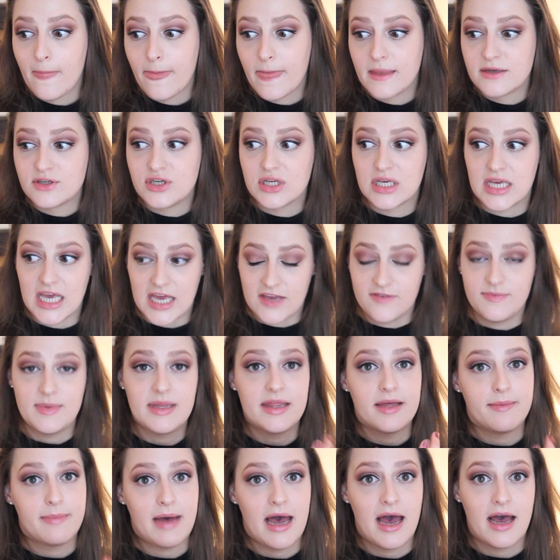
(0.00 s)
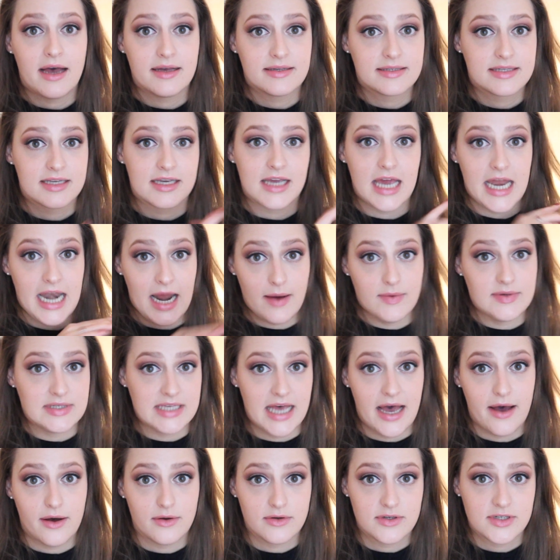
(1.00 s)
She gave me the mask and I was
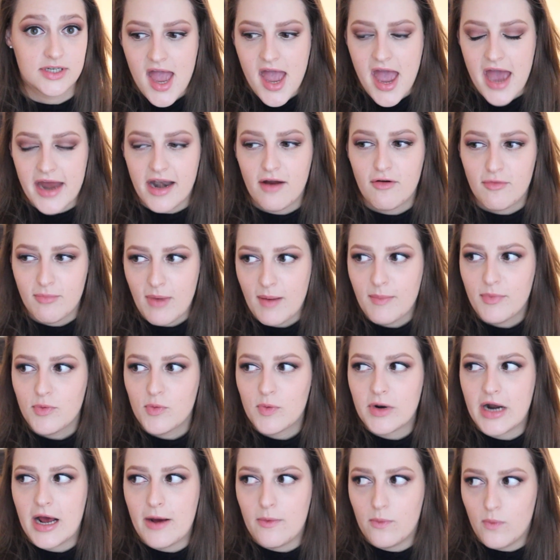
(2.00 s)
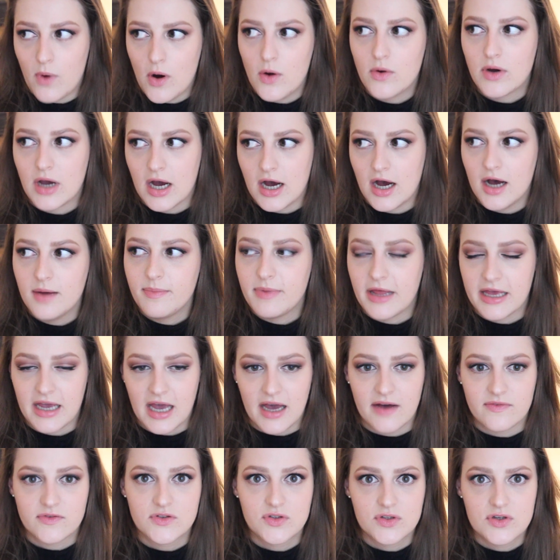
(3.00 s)
out. And I remember when I woke up, like
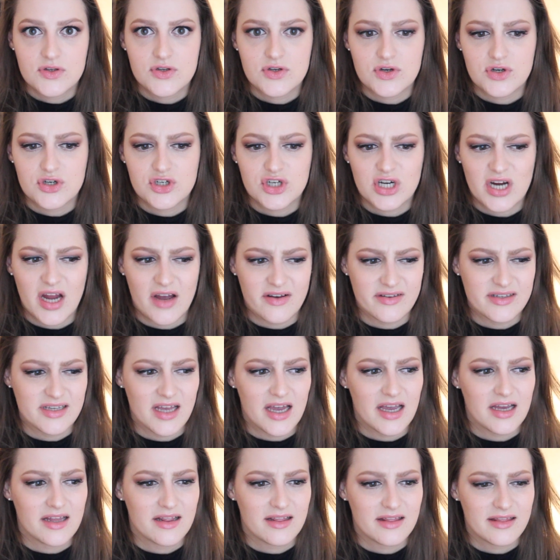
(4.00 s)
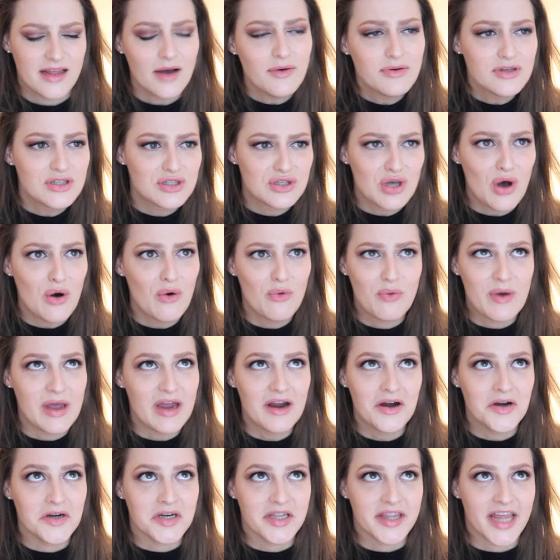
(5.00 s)
after the surgery, I was like, that was so
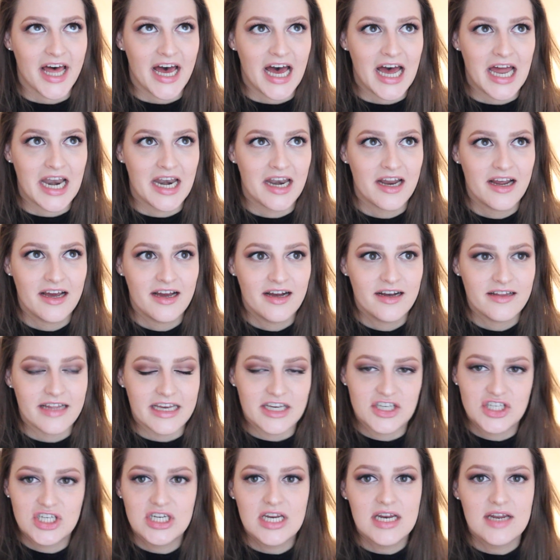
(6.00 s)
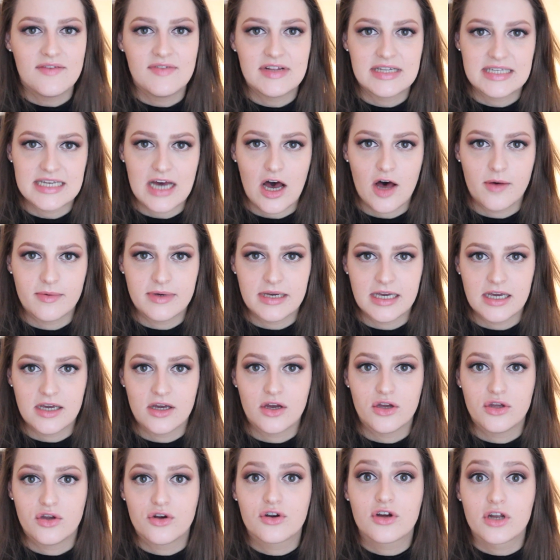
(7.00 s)
weird that, like, she didn't even tell
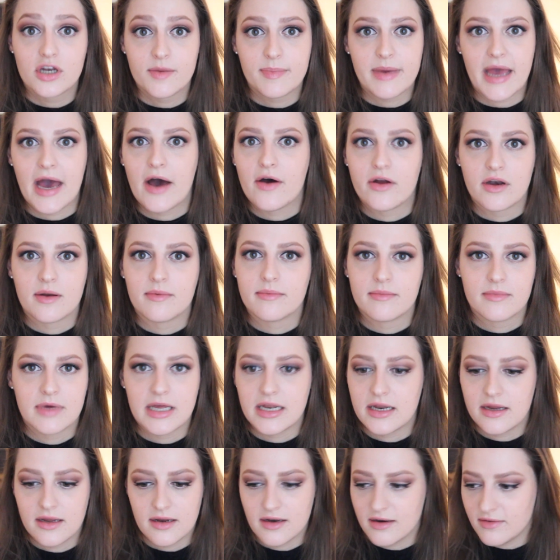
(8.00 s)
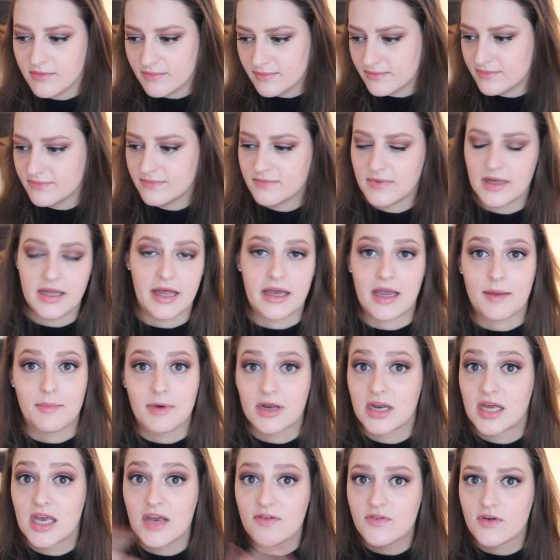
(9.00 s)
me you're gonna be out like, I'm
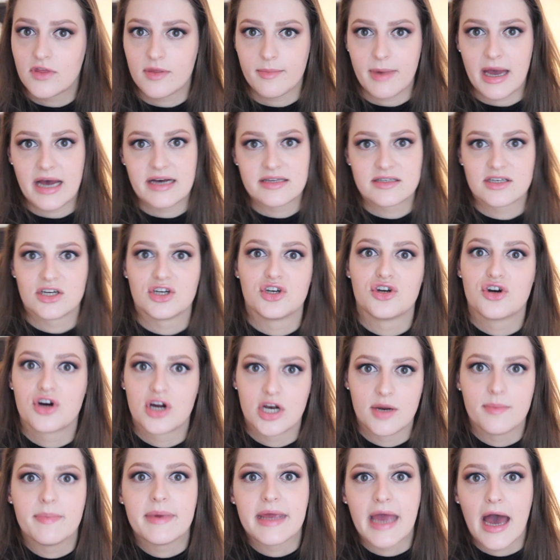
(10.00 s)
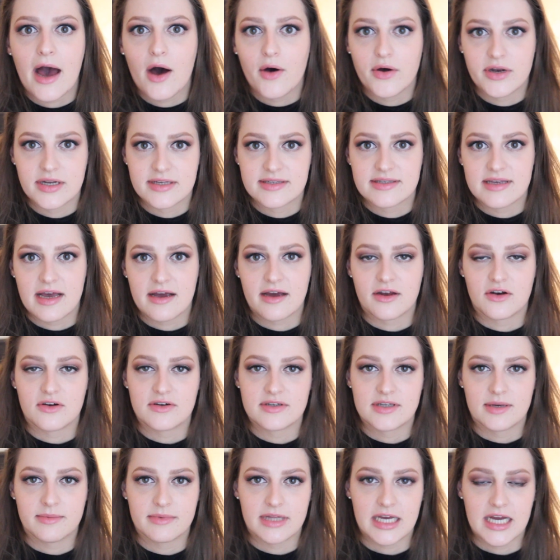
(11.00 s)
gonna give you the mask and you're gonna be out in a second or
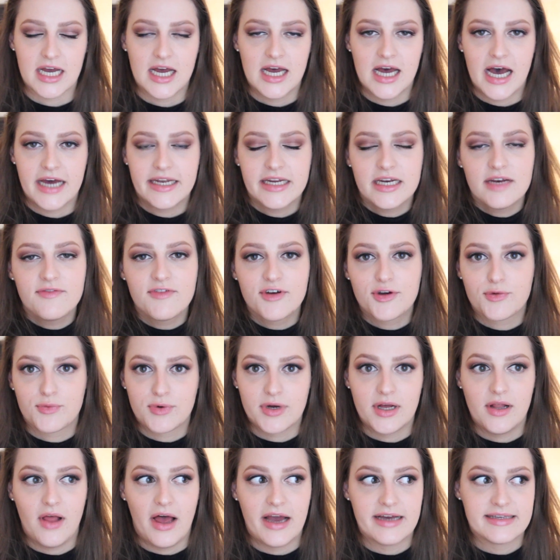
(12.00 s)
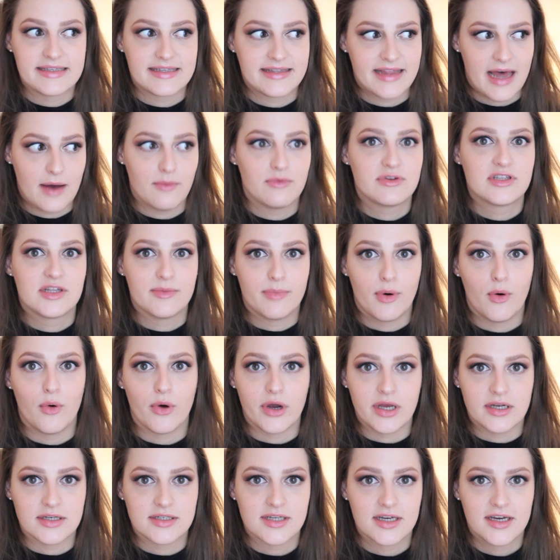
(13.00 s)
something. I didn't even realize that was the
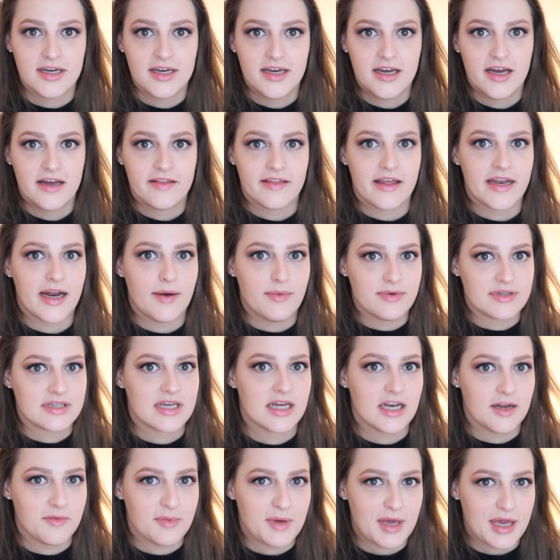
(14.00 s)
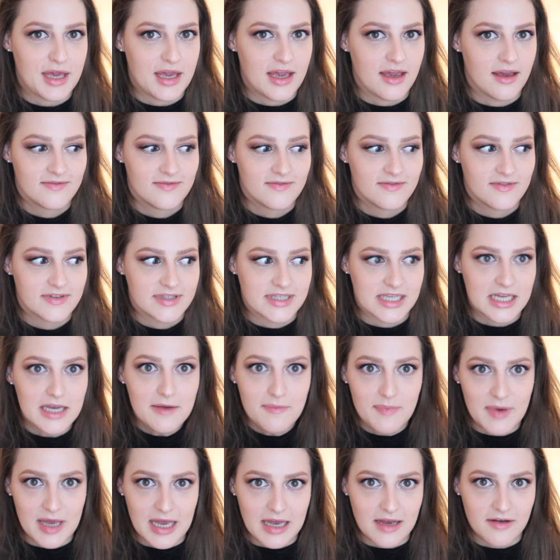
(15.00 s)
point that I was gonna be
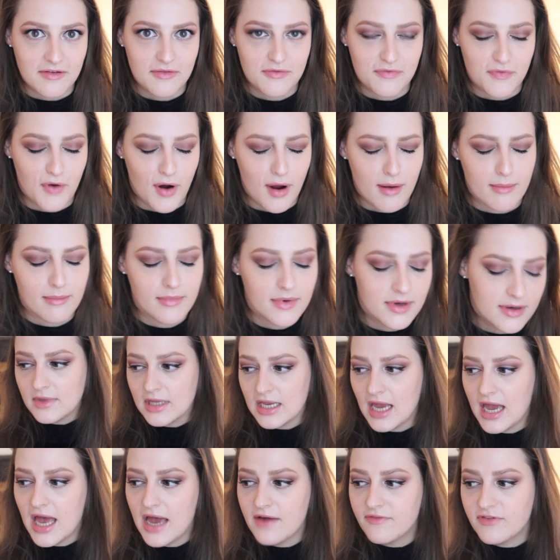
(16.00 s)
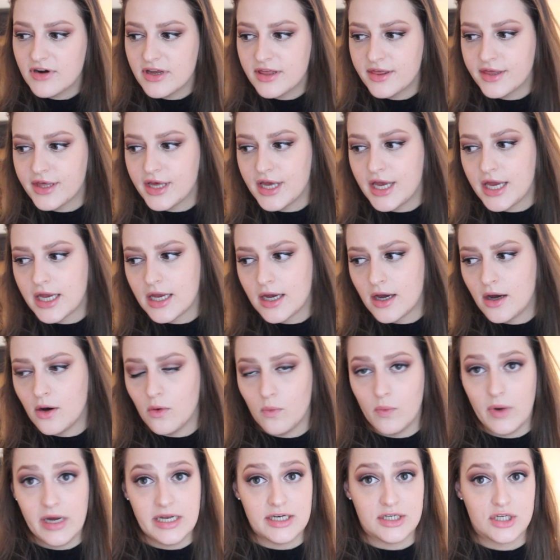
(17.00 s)
sleeping from. Everything
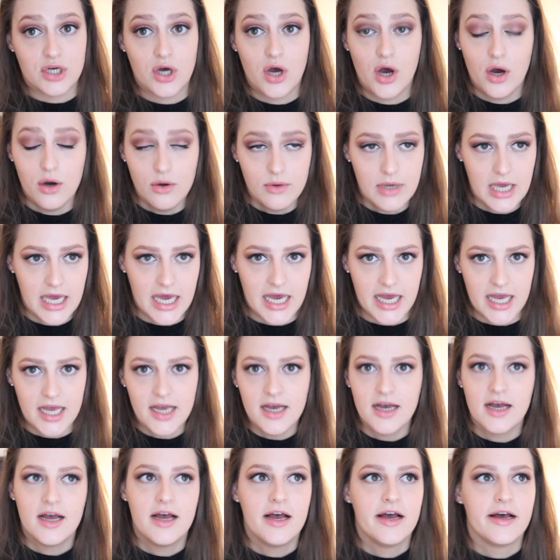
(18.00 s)
went okay.